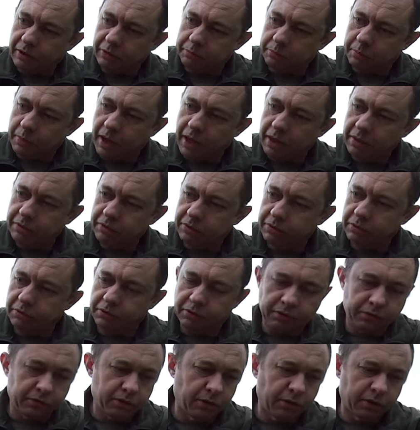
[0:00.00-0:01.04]
of meths, you
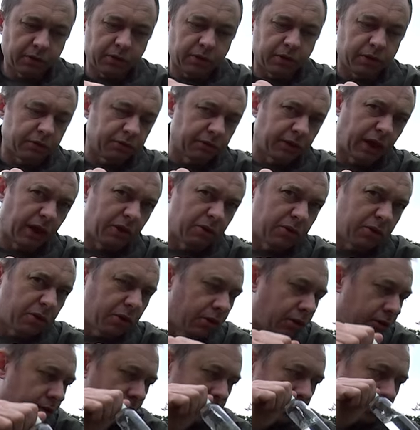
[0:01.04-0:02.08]
just got kind of an
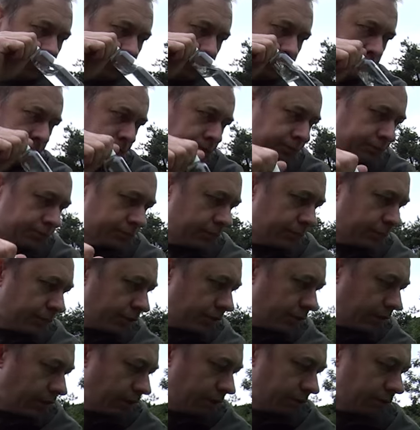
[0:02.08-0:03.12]
alcoholy,
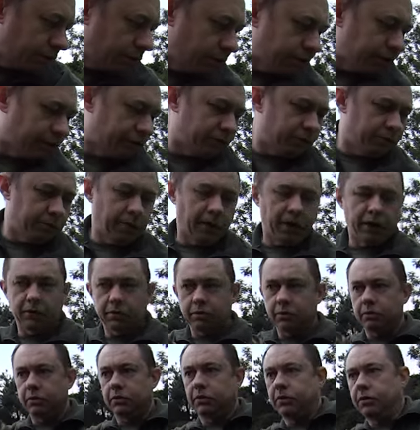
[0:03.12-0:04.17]
alcoholy smell,
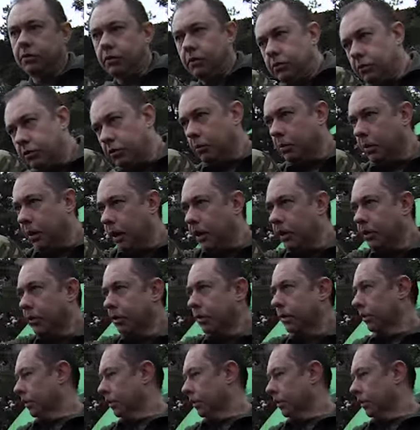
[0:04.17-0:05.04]
which is not too bad.